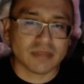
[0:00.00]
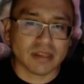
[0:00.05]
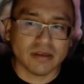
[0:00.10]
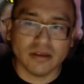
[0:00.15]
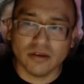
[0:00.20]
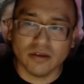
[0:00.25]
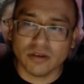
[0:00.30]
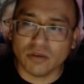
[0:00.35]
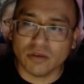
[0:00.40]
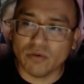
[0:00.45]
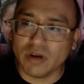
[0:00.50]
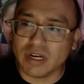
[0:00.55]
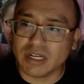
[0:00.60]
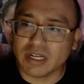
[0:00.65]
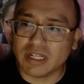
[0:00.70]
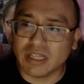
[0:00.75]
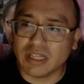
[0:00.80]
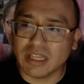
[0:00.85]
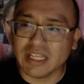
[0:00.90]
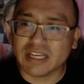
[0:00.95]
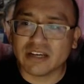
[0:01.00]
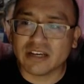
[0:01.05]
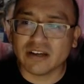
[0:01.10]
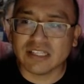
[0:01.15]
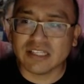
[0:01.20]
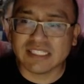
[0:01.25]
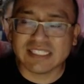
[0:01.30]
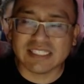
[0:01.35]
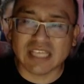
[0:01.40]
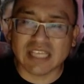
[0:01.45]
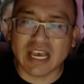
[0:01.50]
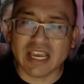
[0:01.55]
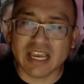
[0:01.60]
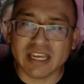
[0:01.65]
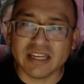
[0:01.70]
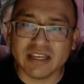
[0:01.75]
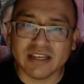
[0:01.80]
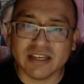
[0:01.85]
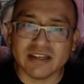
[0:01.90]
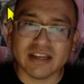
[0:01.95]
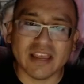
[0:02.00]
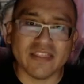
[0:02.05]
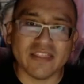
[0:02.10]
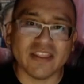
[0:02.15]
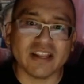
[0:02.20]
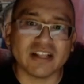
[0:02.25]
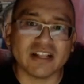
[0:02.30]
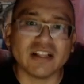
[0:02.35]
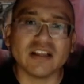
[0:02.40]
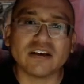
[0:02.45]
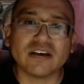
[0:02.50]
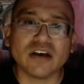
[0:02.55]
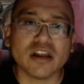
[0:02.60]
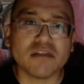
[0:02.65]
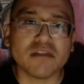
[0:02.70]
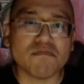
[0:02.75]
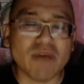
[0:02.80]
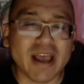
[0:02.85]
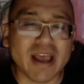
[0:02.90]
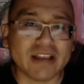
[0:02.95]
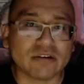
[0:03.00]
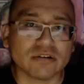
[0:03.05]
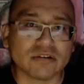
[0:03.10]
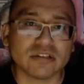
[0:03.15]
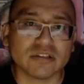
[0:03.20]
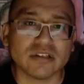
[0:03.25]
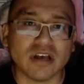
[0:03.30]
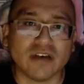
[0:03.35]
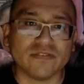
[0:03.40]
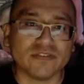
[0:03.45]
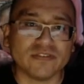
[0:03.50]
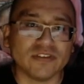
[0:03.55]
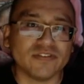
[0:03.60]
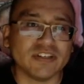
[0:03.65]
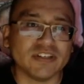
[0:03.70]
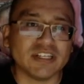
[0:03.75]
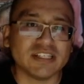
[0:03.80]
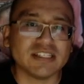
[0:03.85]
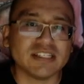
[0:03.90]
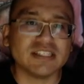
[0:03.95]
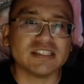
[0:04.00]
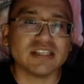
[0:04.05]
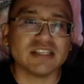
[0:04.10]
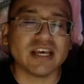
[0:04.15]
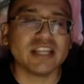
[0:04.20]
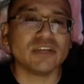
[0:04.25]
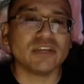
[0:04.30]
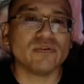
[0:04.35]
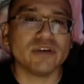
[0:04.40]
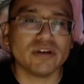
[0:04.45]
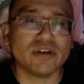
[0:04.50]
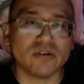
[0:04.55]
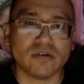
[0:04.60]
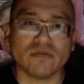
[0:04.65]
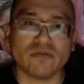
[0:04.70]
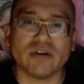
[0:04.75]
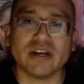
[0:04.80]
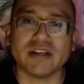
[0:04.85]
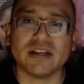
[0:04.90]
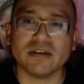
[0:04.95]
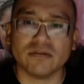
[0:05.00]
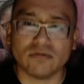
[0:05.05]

You want to click on sign in and then click on Microsoft if it doesn't sign you in already,